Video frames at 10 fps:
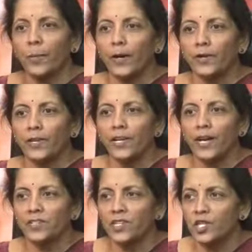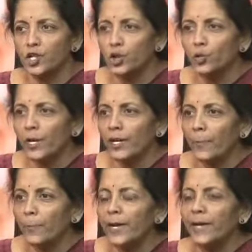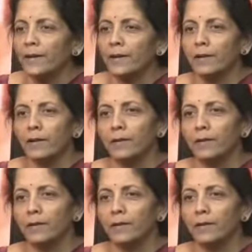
Party has issued an appeal